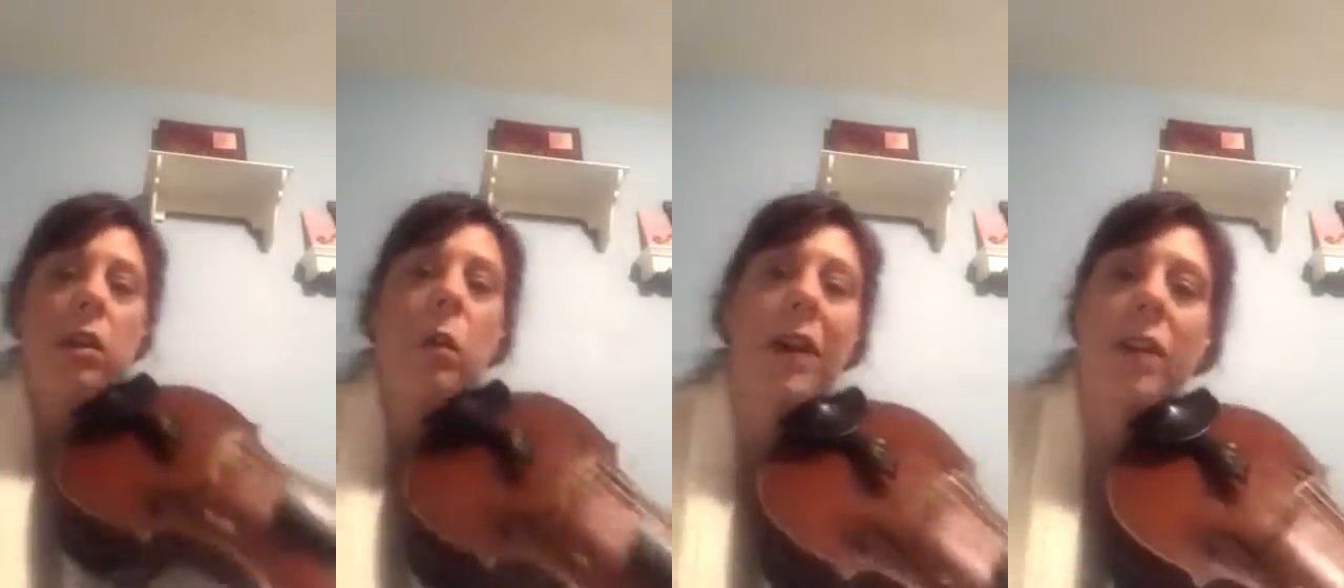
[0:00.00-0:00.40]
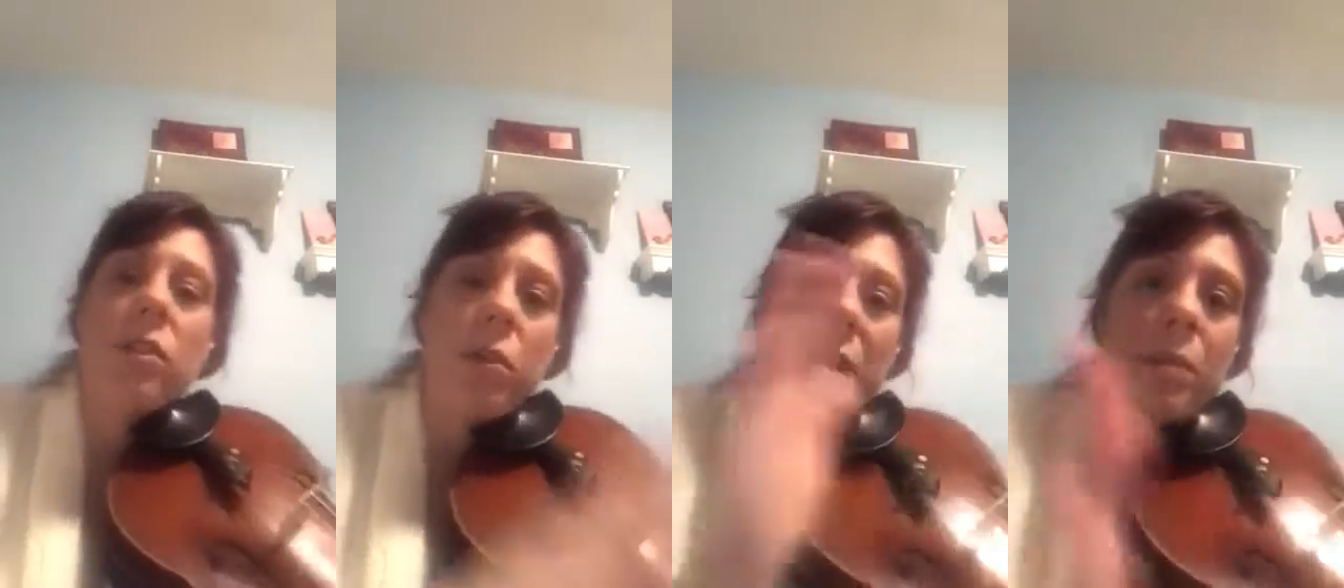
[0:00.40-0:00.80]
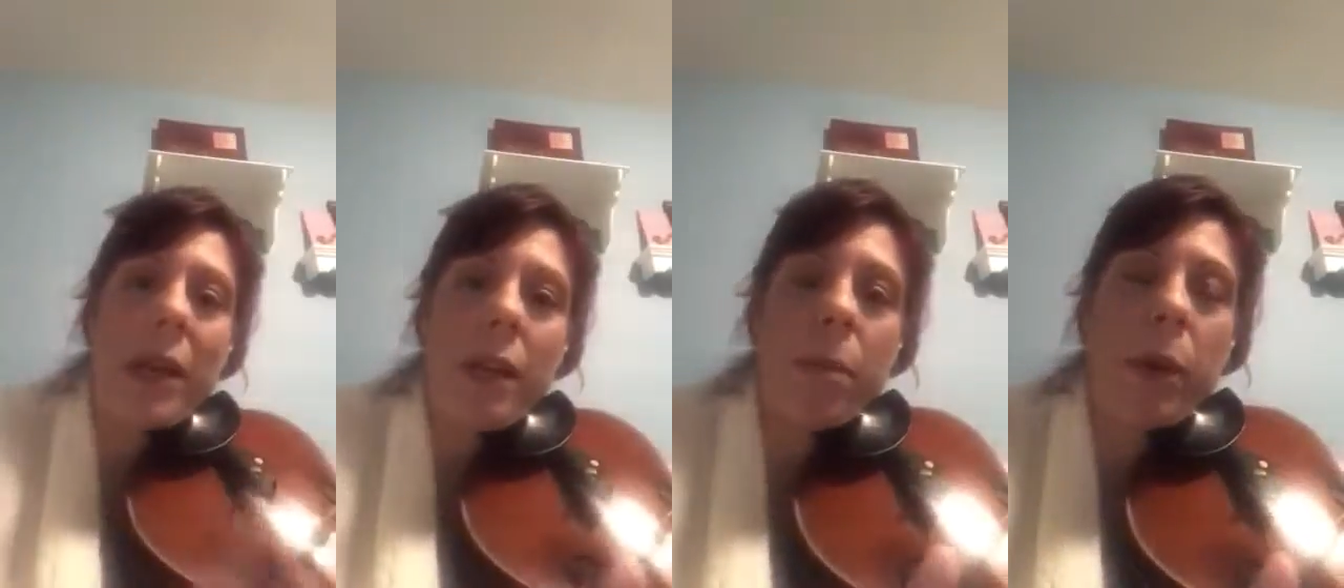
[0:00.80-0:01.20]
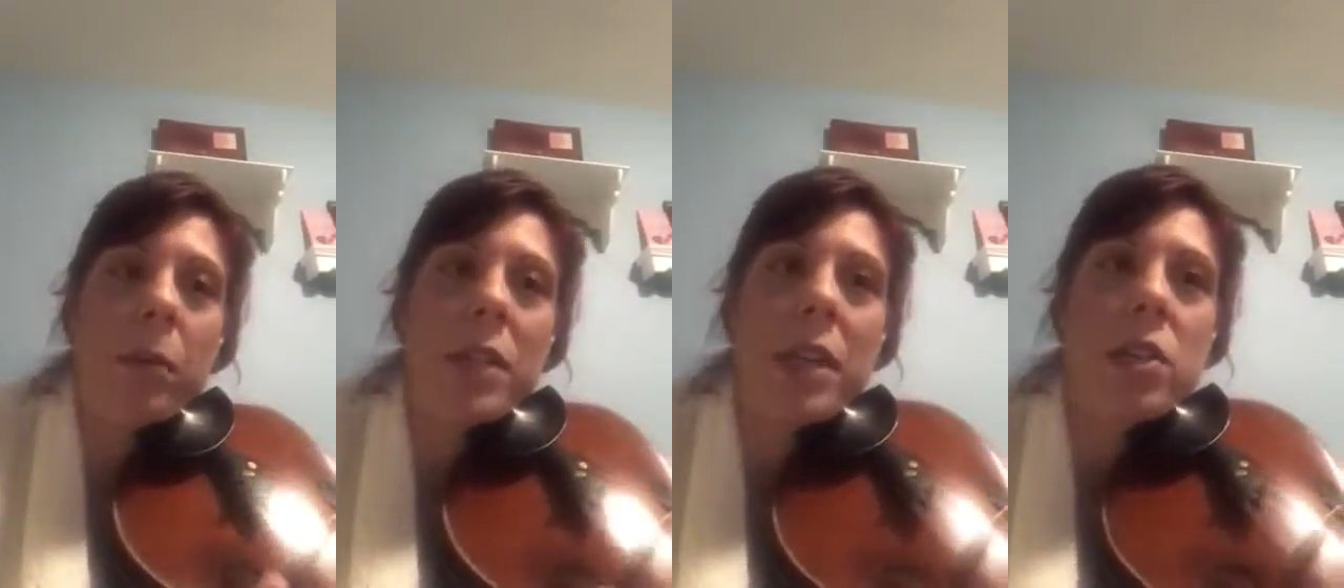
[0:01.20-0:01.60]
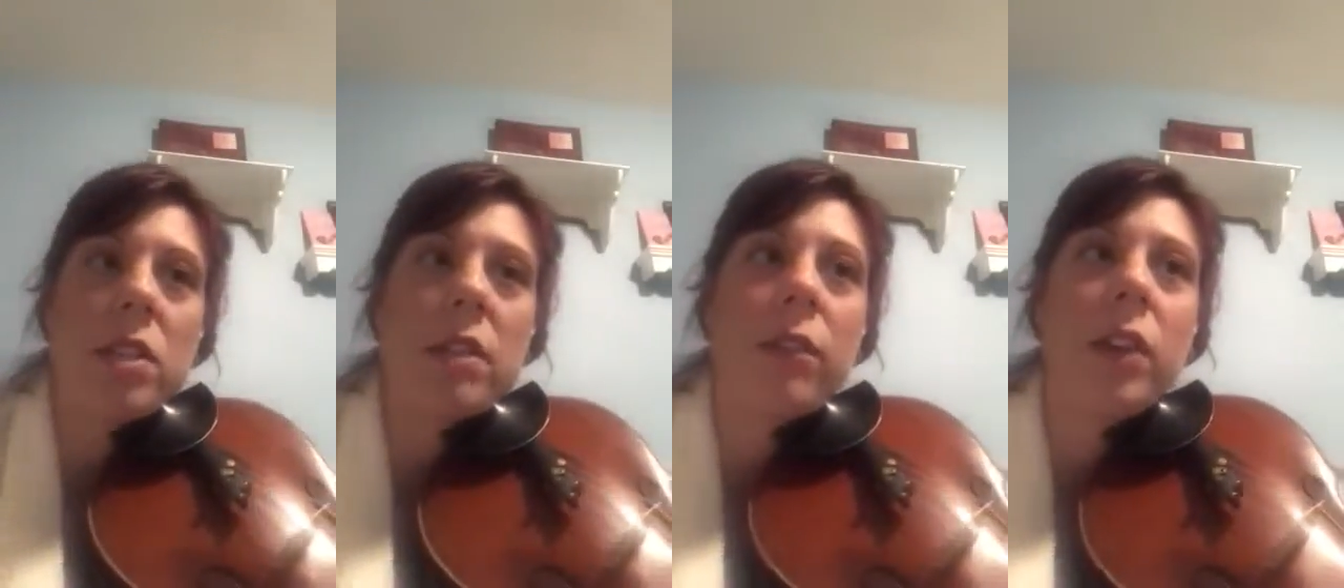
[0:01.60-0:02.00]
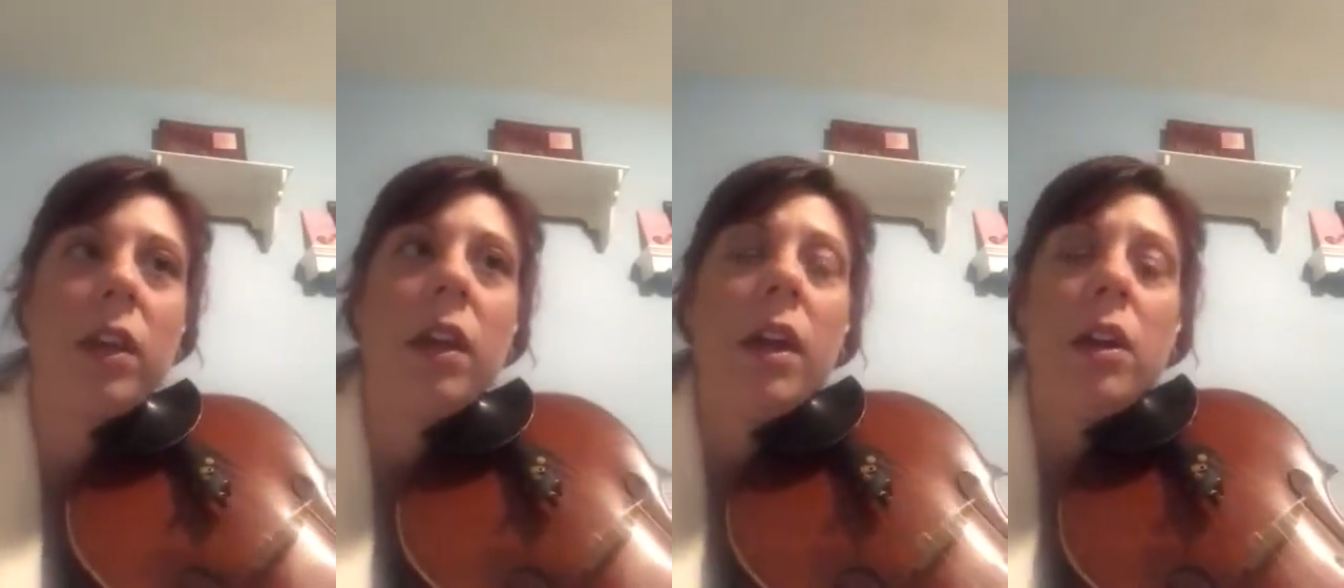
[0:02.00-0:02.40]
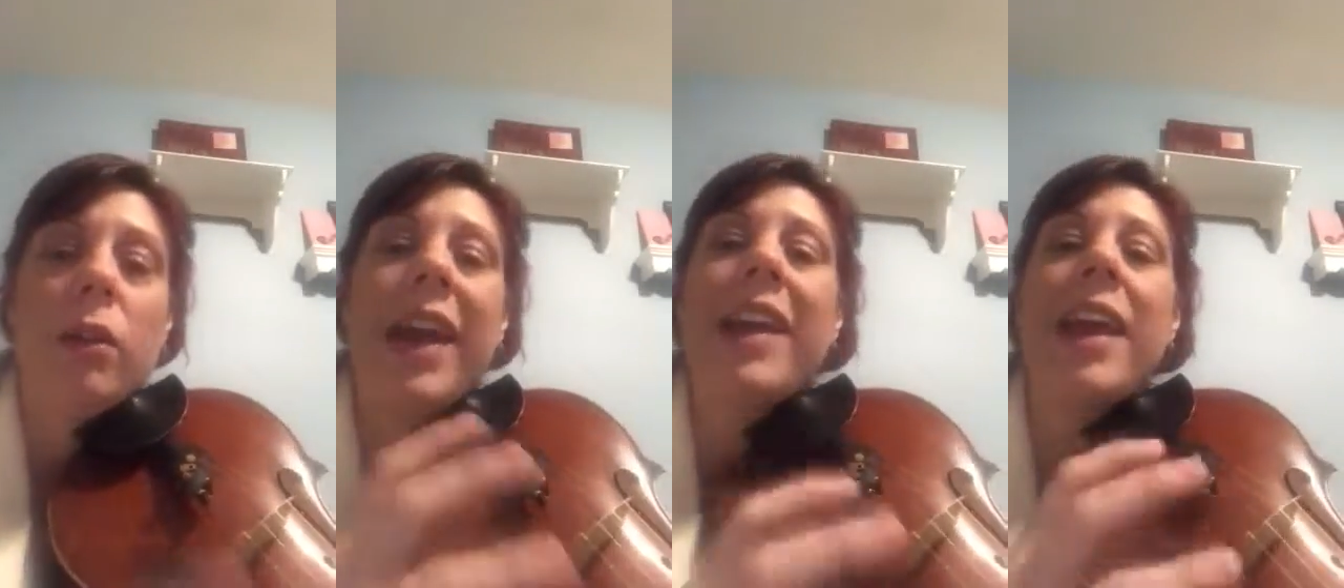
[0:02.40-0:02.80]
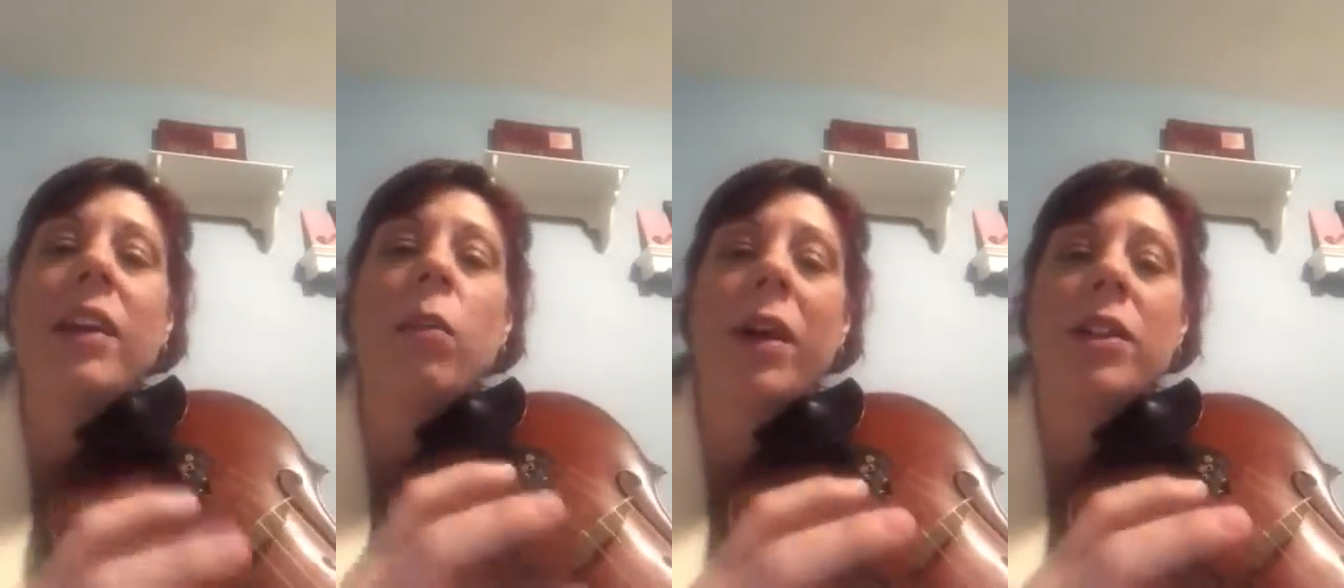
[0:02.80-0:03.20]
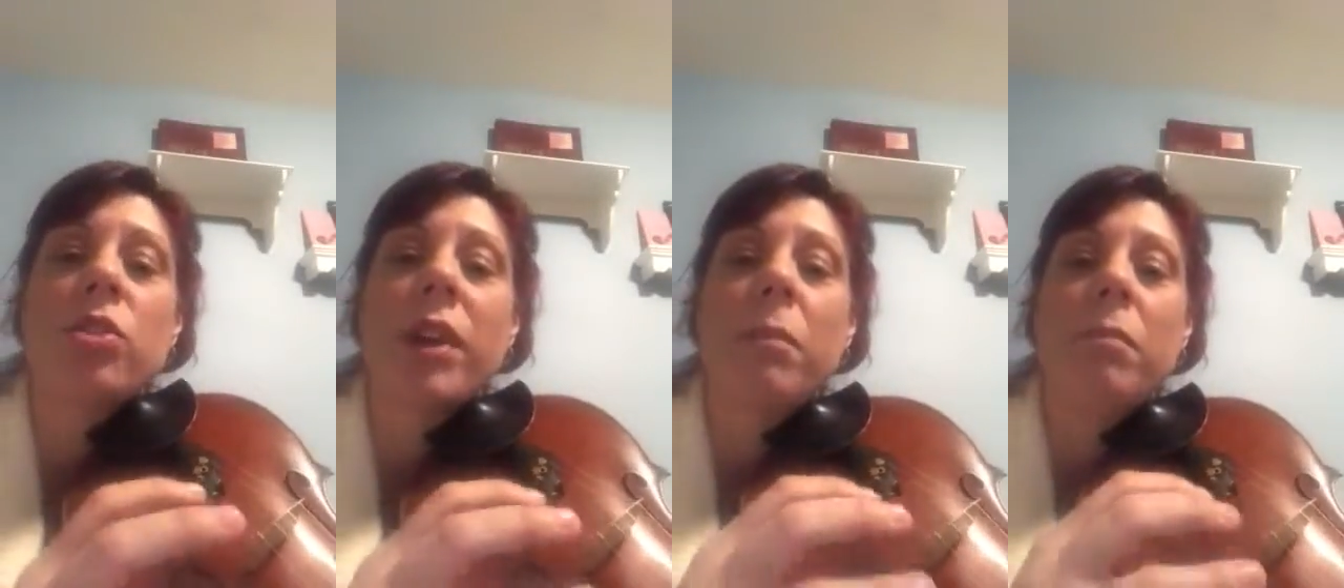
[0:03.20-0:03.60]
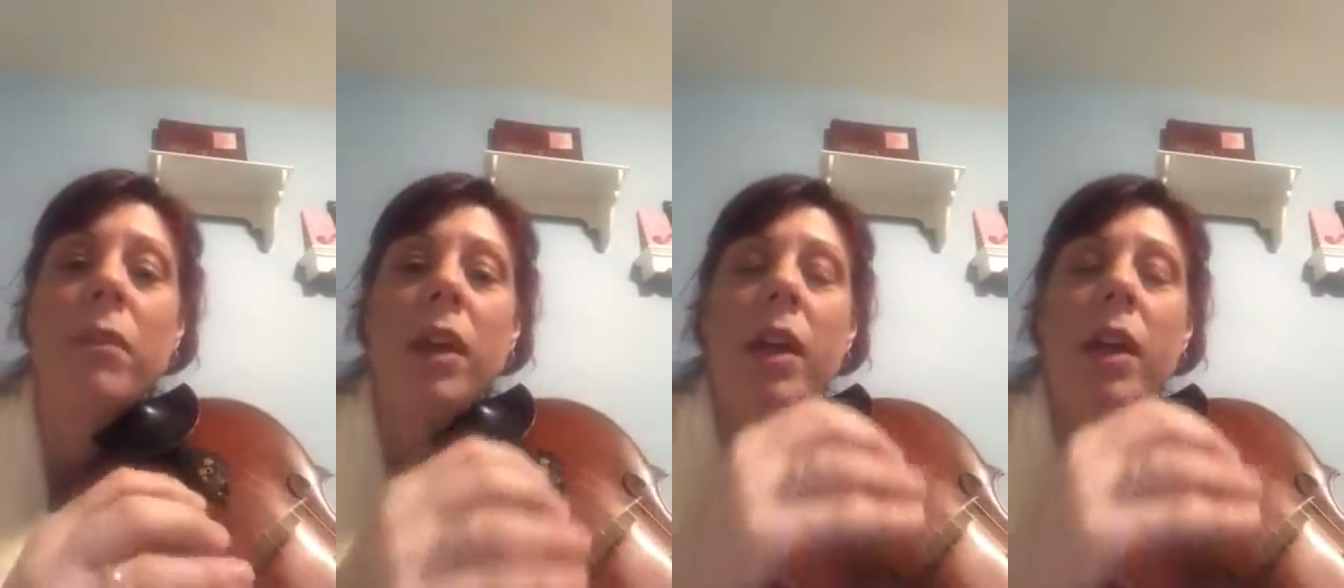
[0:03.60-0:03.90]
you want to do as many permutations as you can, and you want to try to